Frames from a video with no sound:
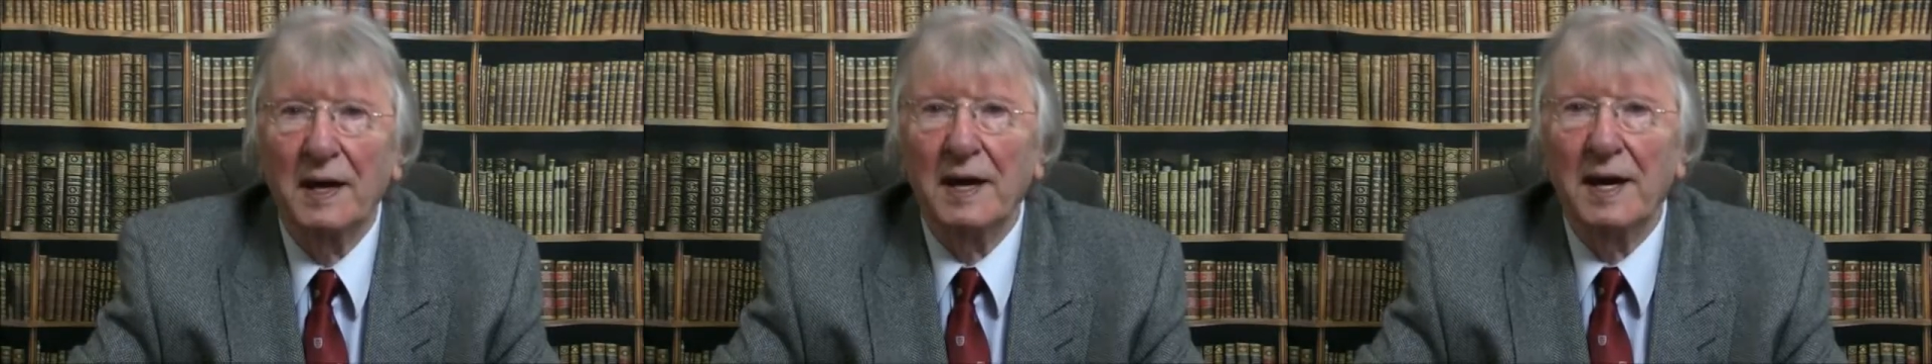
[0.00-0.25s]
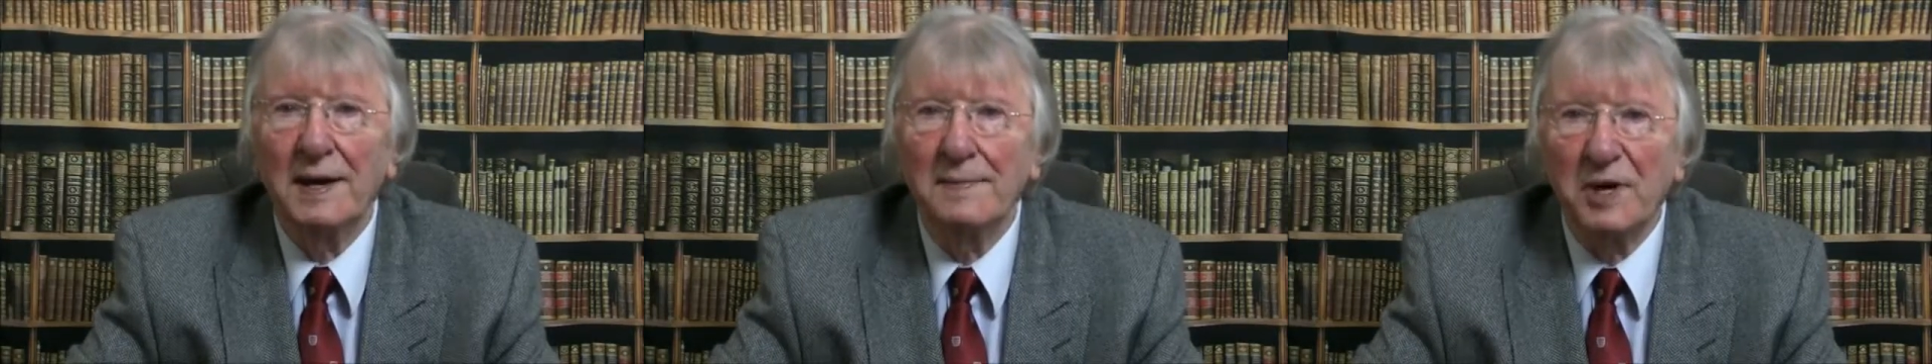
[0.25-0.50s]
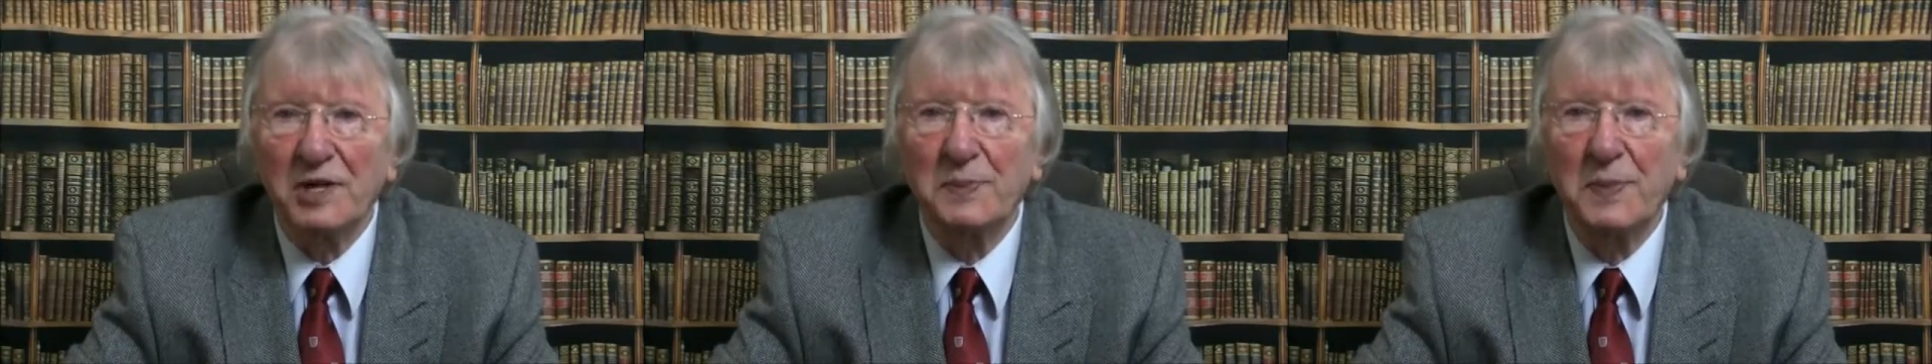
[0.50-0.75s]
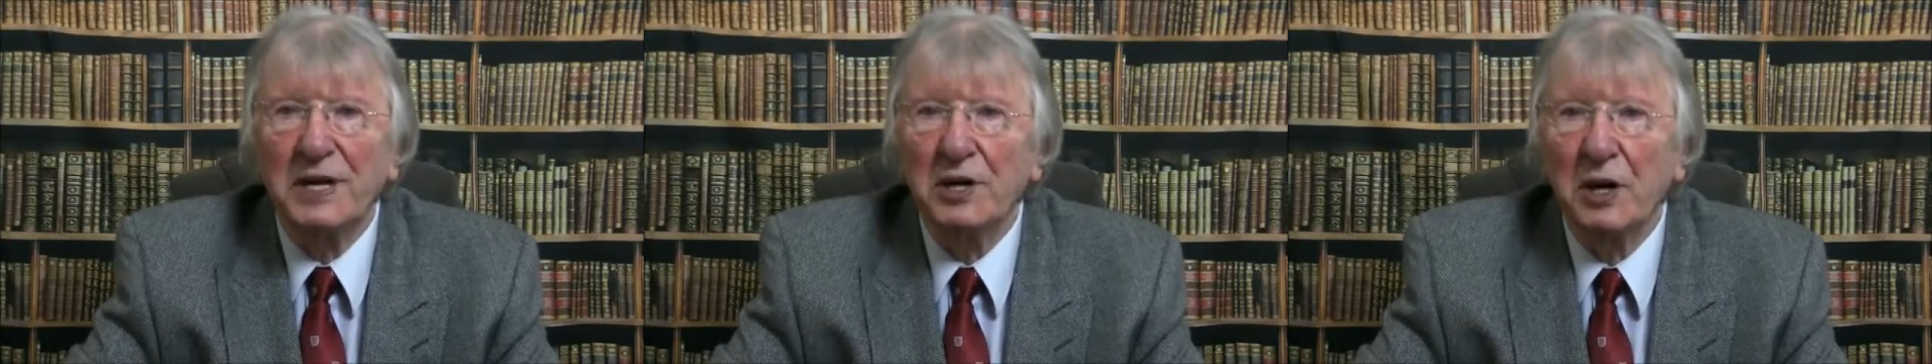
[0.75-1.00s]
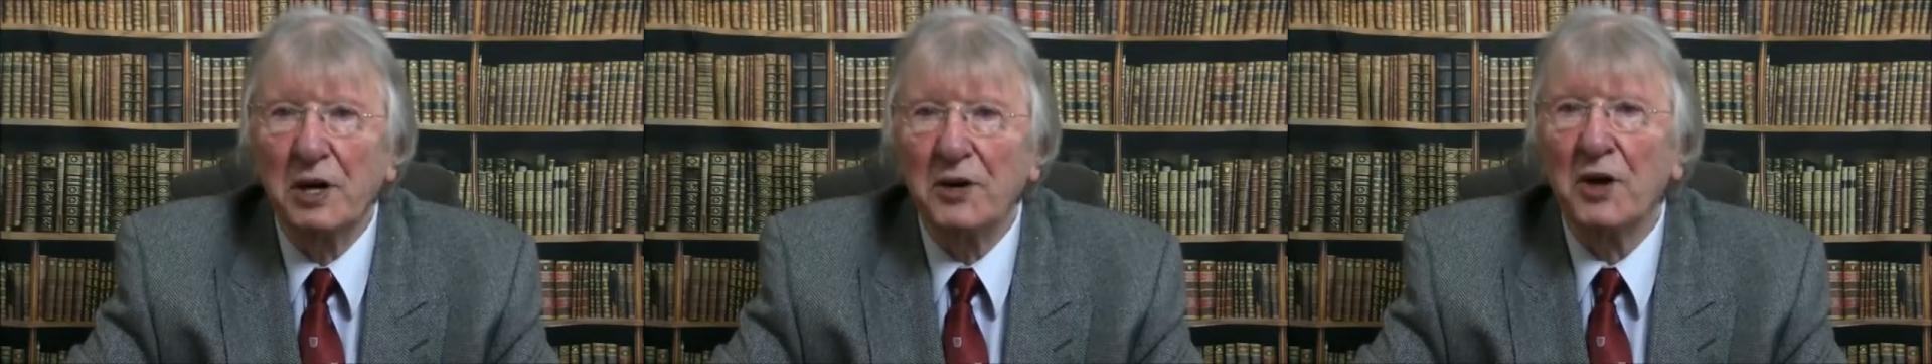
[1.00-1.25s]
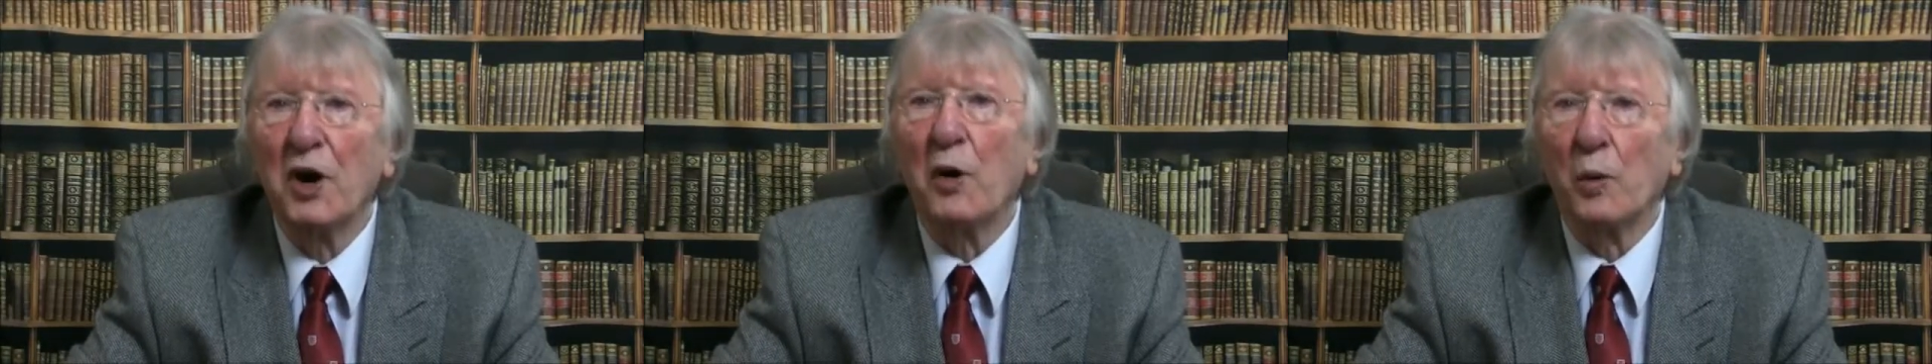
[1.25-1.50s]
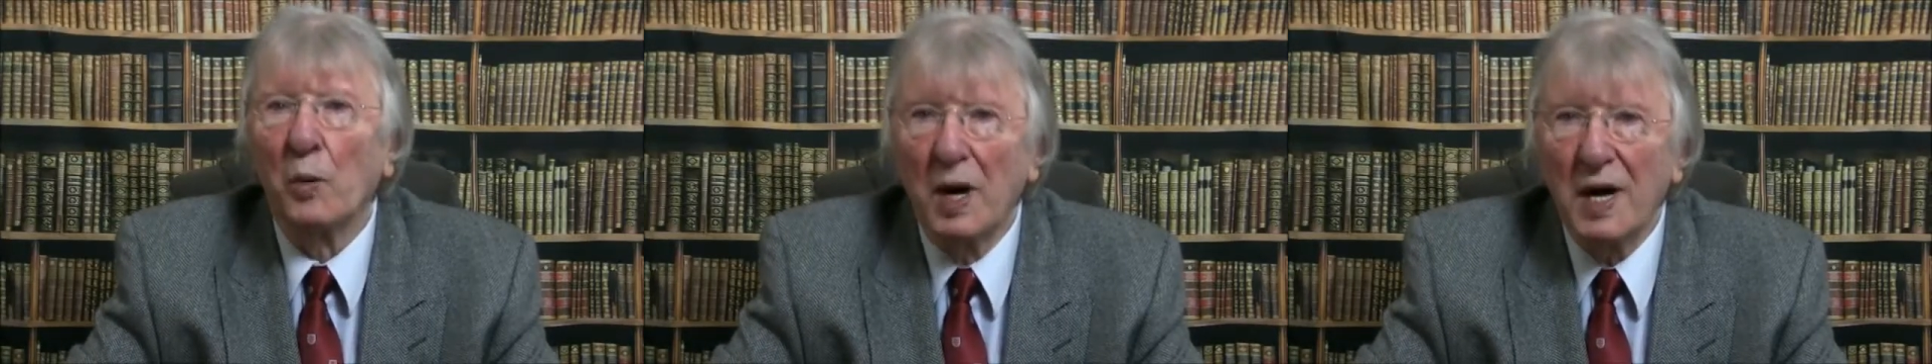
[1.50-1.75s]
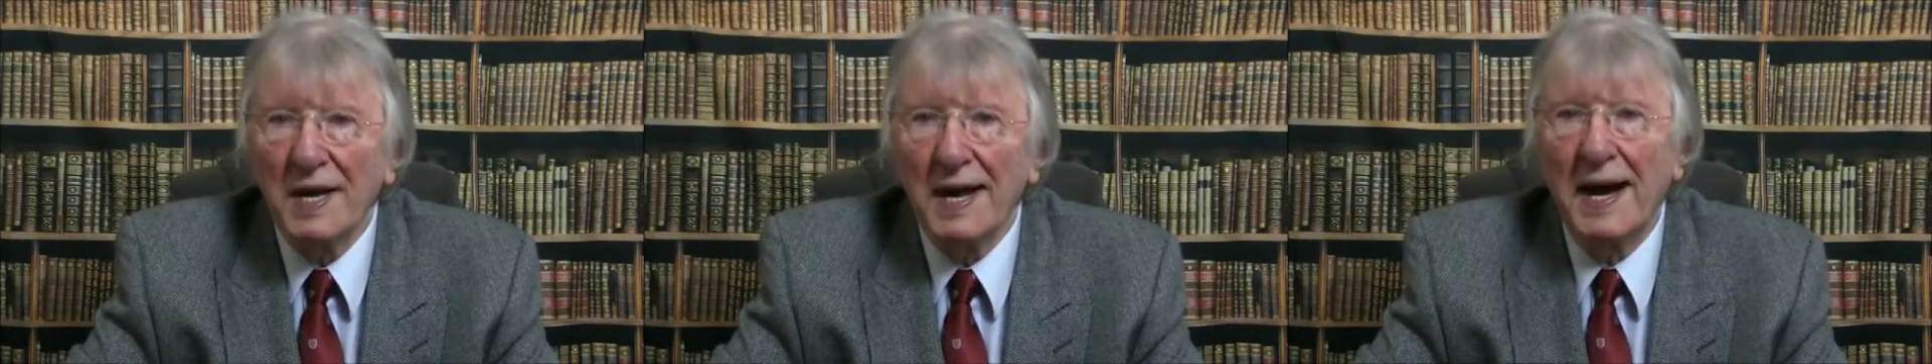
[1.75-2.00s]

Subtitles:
It must be done one